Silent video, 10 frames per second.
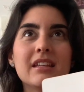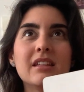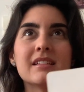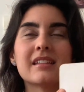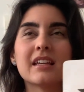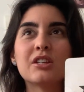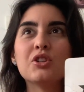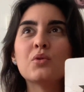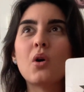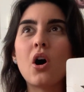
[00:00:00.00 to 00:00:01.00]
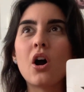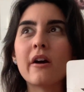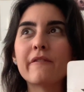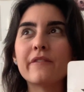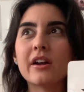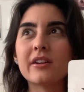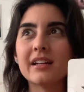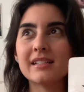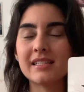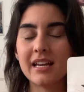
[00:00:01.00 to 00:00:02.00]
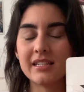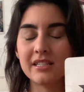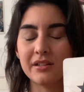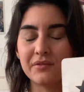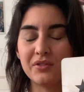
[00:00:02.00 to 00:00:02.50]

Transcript: it's like you are very attentive,